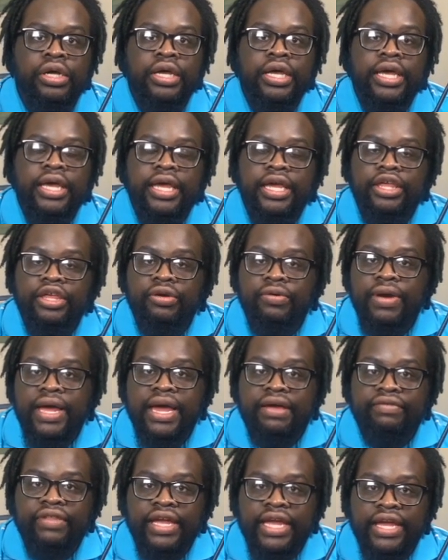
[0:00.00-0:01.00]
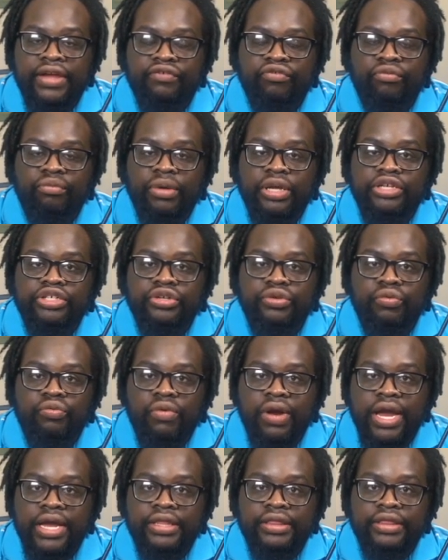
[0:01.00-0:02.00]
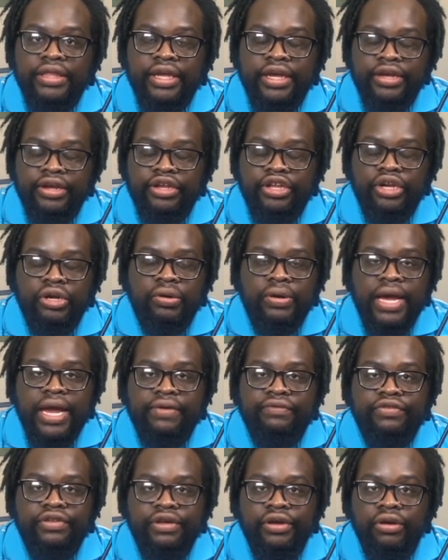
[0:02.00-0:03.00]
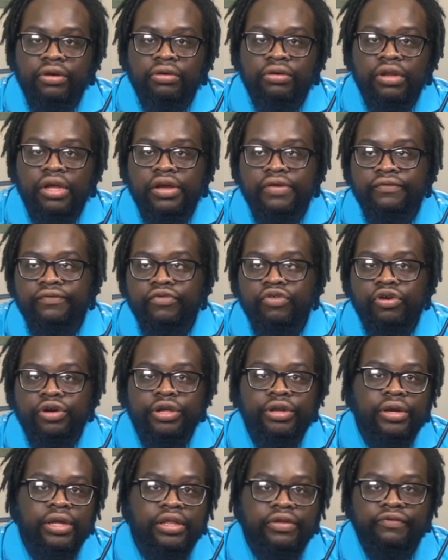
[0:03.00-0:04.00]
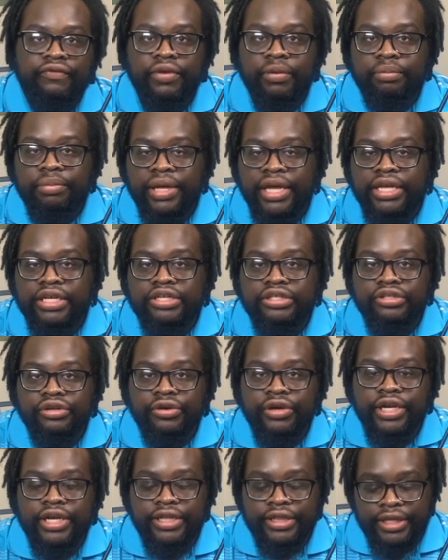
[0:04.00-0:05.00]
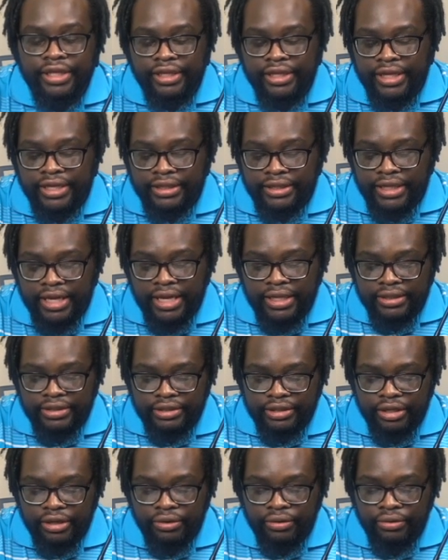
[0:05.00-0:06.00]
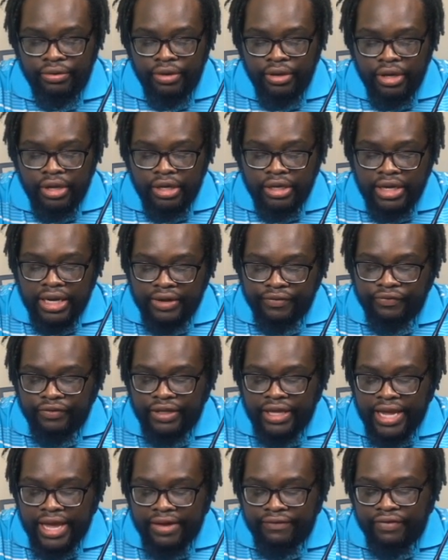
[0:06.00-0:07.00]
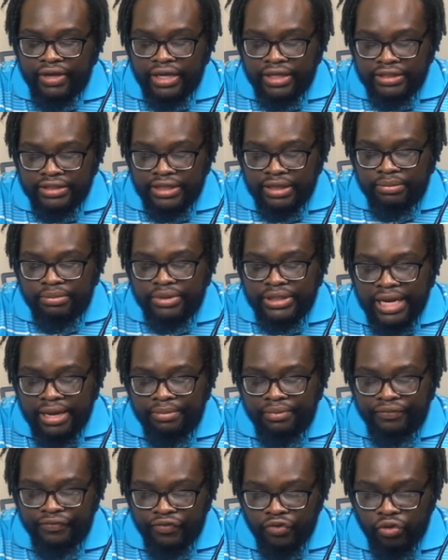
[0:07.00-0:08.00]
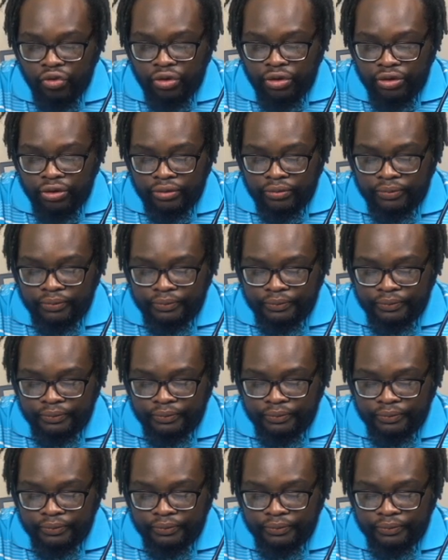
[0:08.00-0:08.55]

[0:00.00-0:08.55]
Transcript: and you'll have that information right there. You don't have to go looking for it. You don't have to flip pages or anything like that. So definitely have it in some type of order.